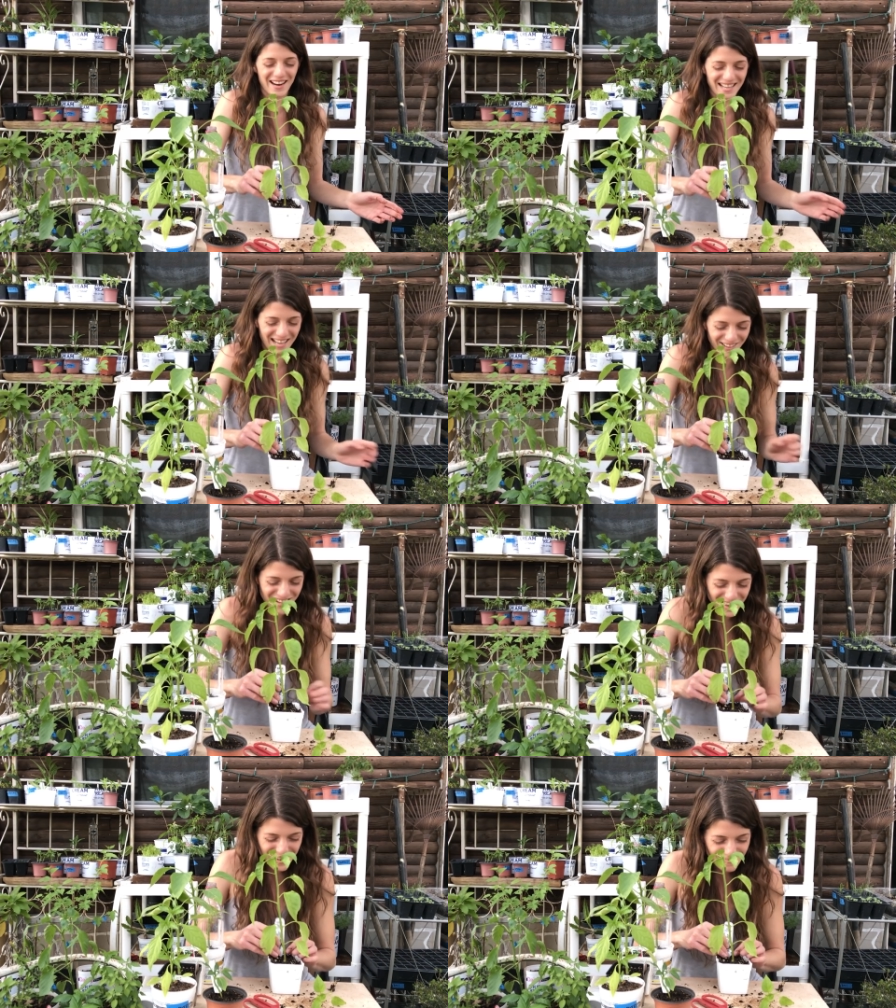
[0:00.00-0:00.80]
right now,
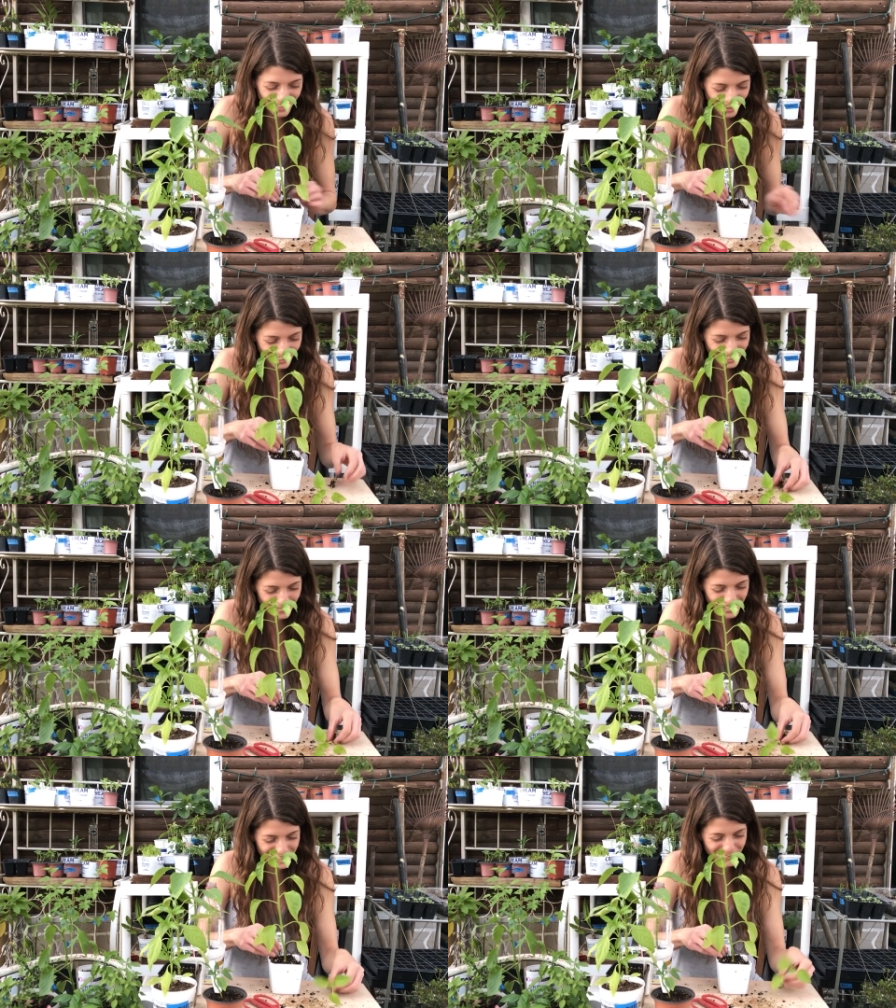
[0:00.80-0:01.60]
but I'll get
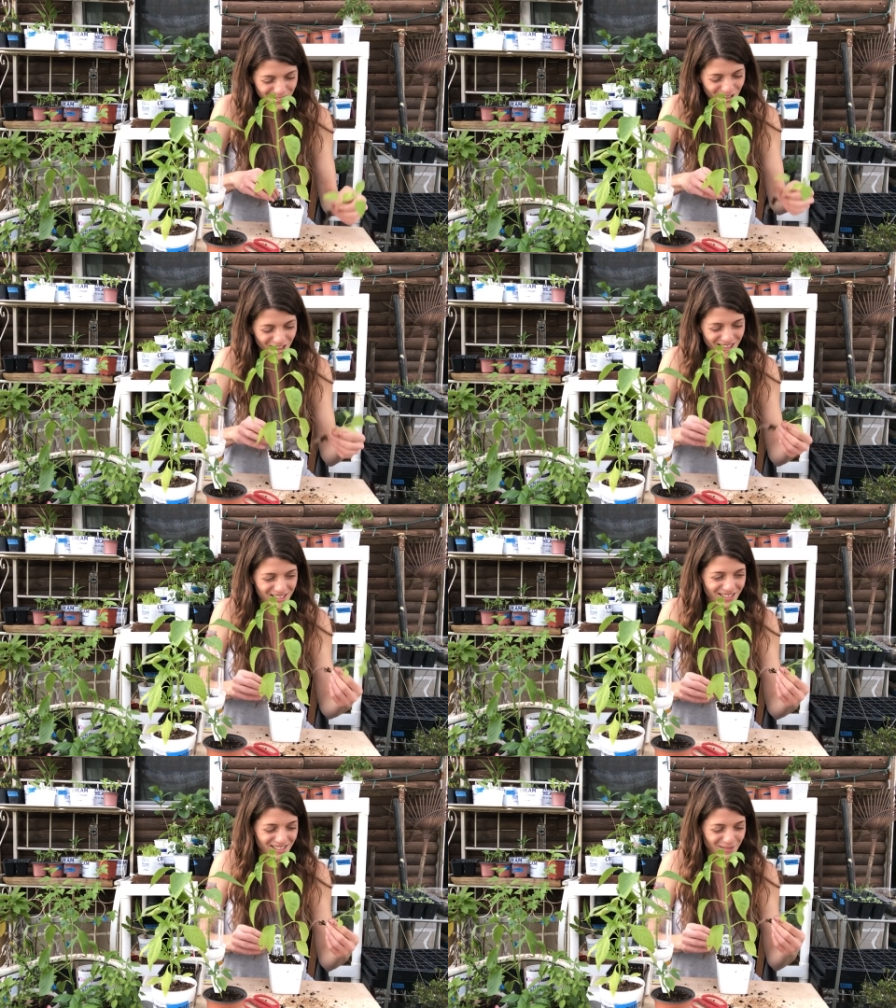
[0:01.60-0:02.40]
him into some soil
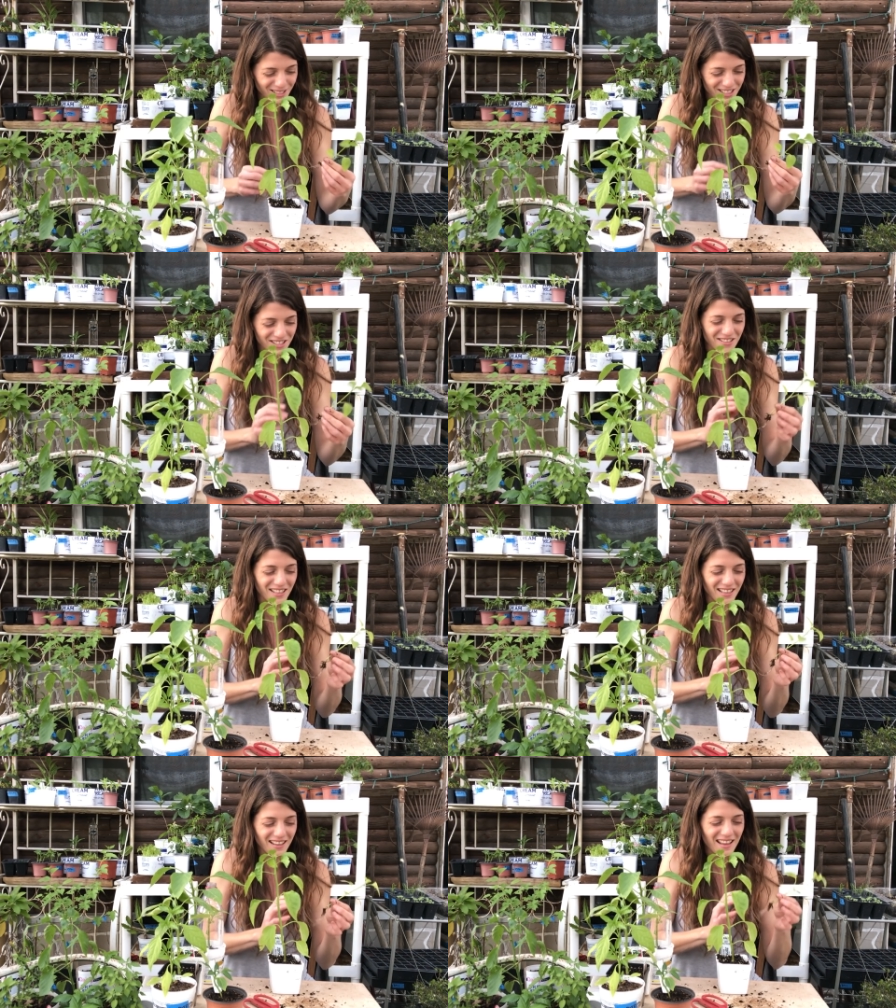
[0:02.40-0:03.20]
as soon as I'm done
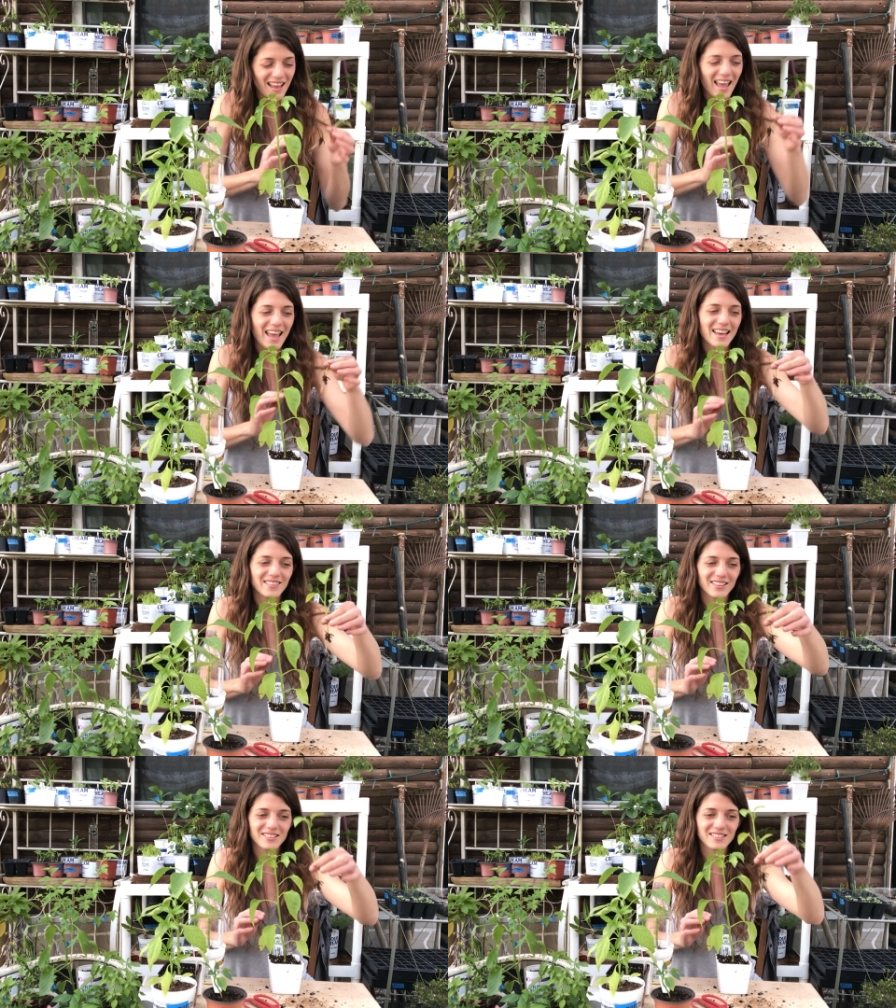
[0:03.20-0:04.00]
shooting.
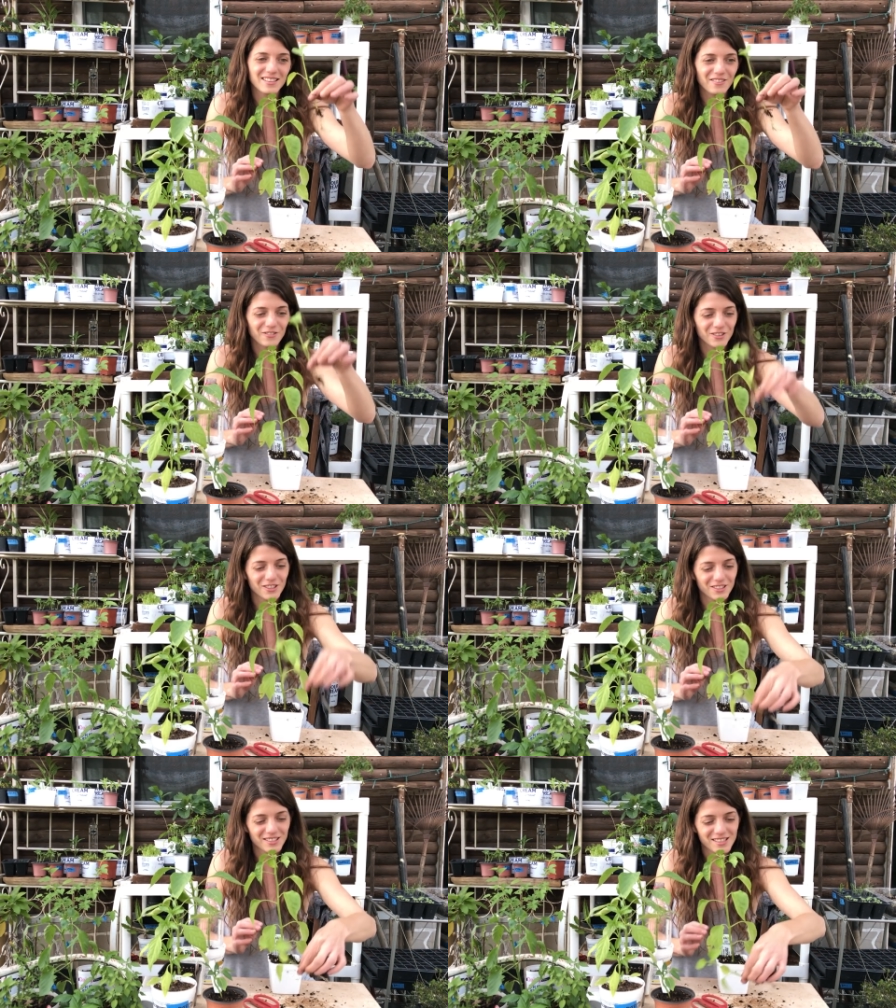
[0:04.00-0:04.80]
And there's enough
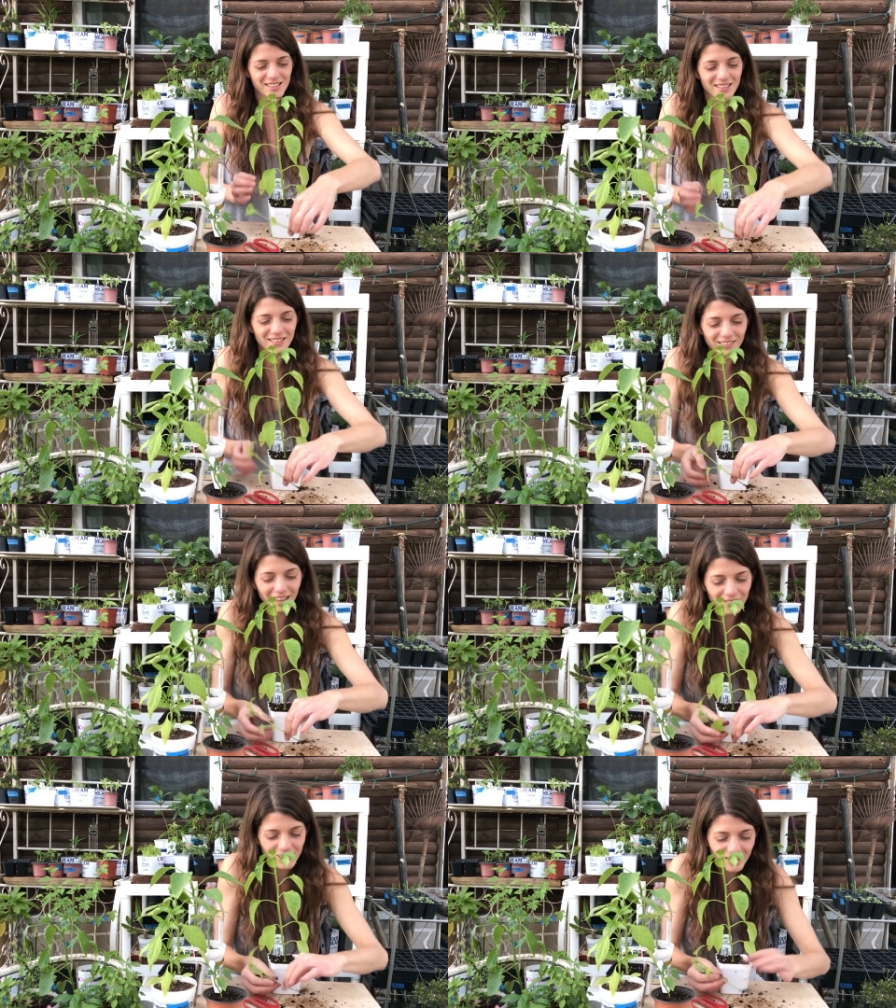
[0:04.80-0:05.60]
roots
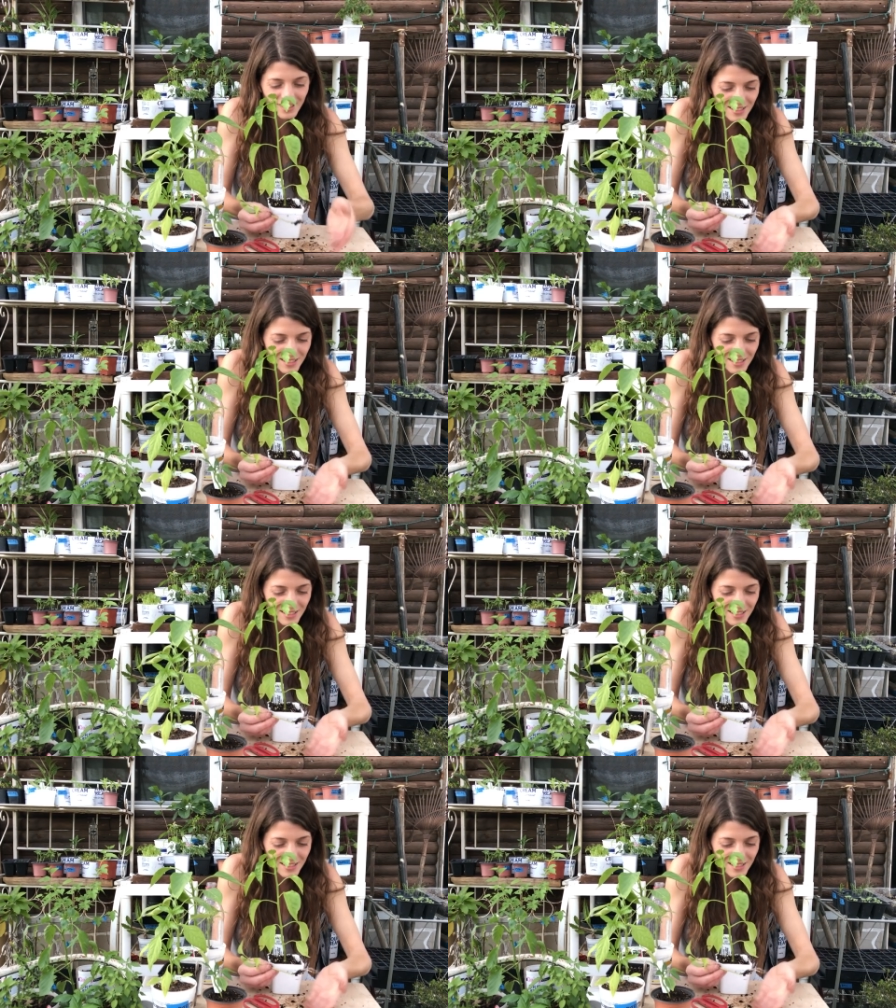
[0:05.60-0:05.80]
left on